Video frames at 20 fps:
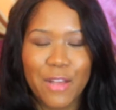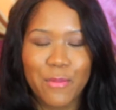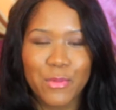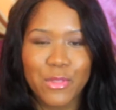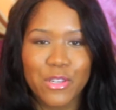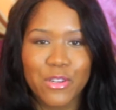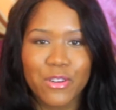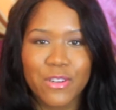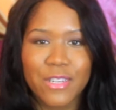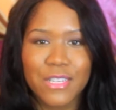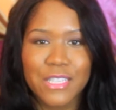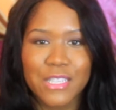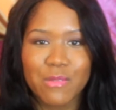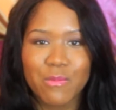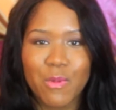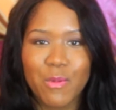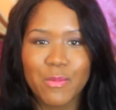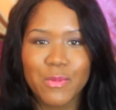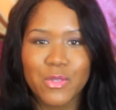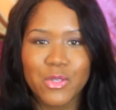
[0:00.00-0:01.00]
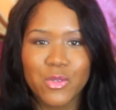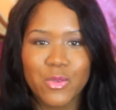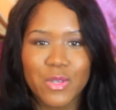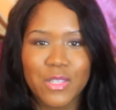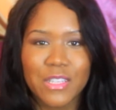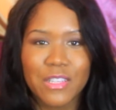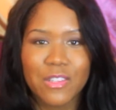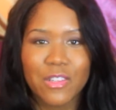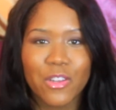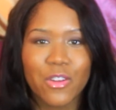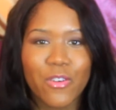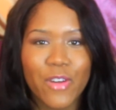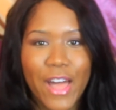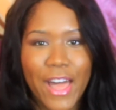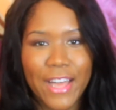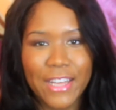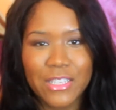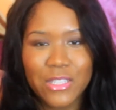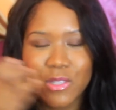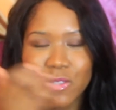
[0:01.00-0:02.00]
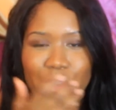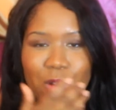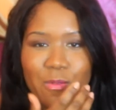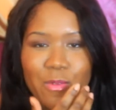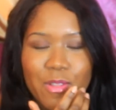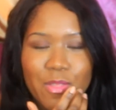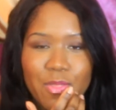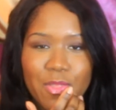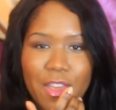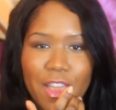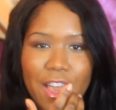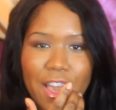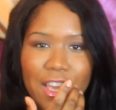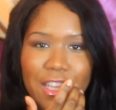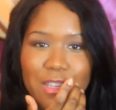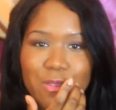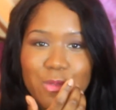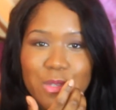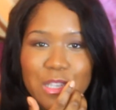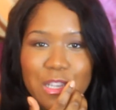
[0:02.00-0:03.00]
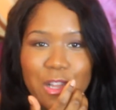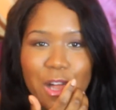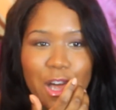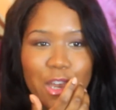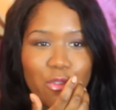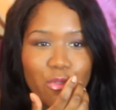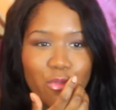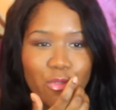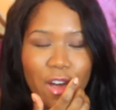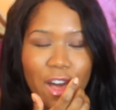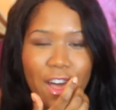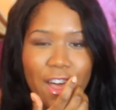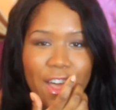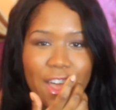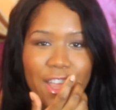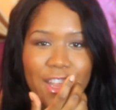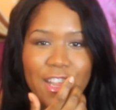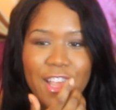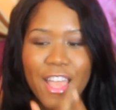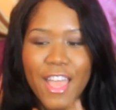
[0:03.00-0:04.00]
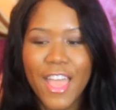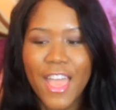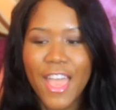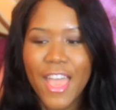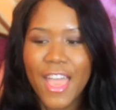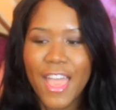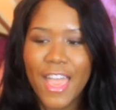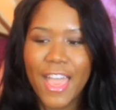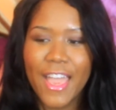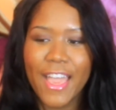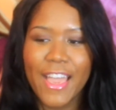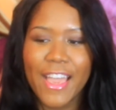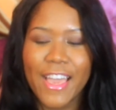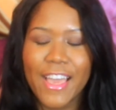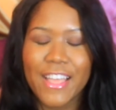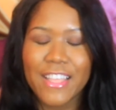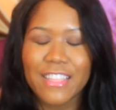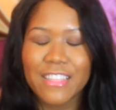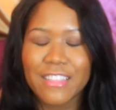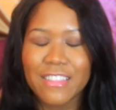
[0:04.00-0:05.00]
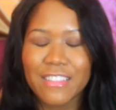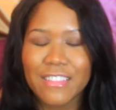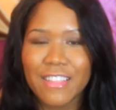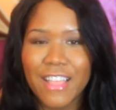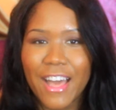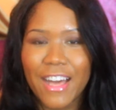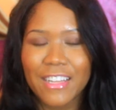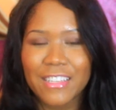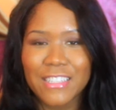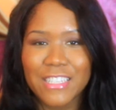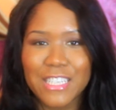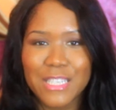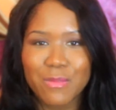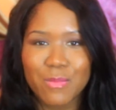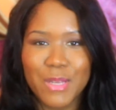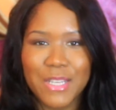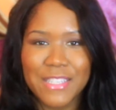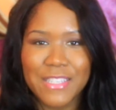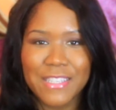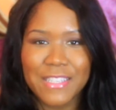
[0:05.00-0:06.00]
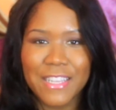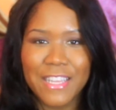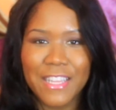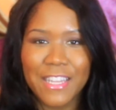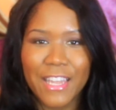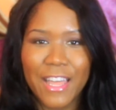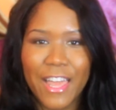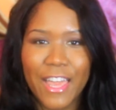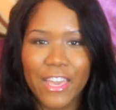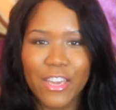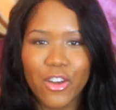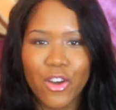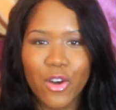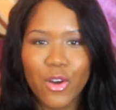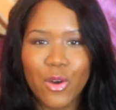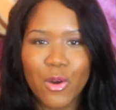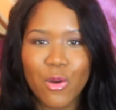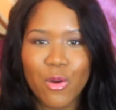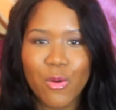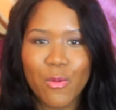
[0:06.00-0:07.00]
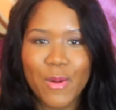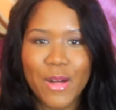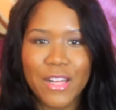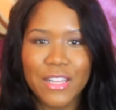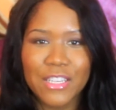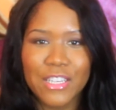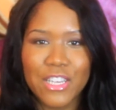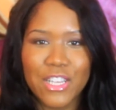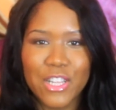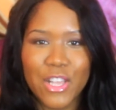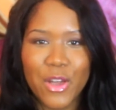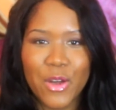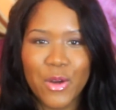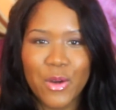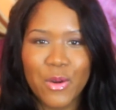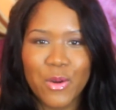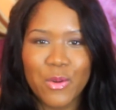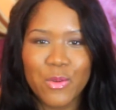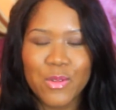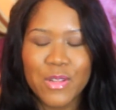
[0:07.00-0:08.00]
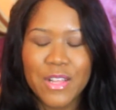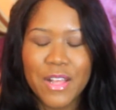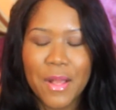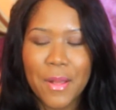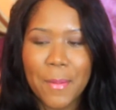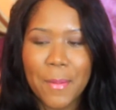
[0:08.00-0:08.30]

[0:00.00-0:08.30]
out with the girls and we were doing a little axe throwing thing and it was a lot of fun. And Allie's basically like, oh, well,